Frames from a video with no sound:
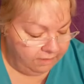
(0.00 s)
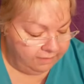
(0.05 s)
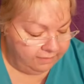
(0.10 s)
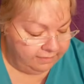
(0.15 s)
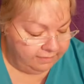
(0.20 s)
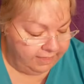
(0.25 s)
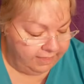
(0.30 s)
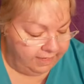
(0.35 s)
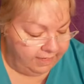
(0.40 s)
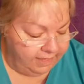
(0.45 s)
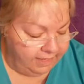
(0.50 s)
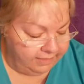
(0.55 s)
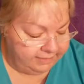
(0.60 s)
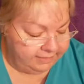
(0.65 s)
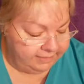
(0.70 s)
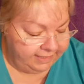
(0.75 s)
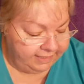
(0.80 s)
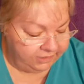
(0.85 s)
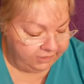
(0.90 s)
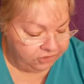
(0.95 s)
The
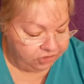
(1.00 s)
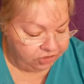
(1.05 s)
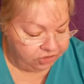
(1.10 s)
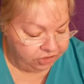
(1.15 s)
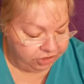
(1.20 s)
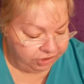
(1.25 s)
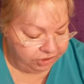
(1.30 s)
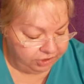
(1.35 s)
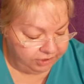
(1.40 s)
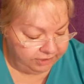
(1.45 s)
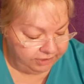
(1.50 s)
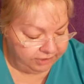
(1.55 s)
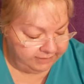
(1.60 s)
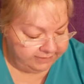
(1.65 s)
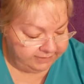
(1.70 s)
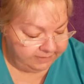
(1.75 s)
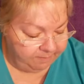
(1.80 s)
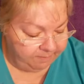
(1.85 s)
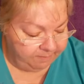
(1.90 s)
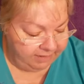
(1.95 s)
tincture is
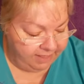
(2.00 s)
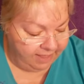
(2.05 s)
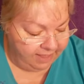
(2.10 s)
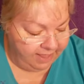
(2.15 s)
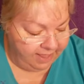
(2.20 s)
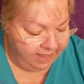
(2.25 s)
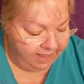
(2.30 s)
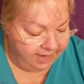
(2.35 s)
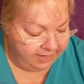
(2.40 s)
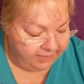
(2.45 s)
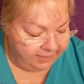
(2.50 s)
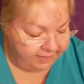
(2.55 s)
applied